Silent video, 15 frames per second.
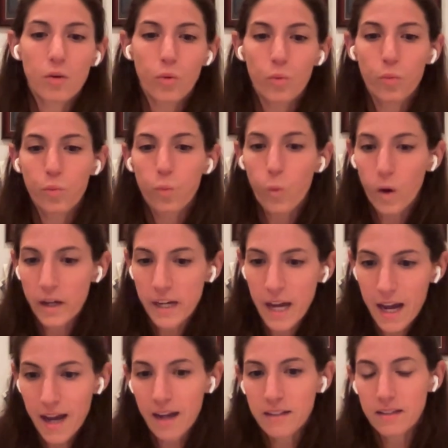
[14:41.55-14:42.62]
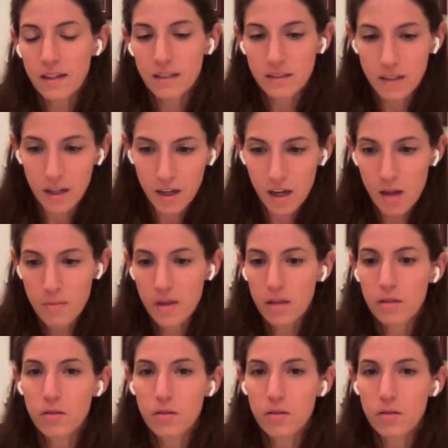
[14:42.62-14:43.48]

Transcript: one act at a time,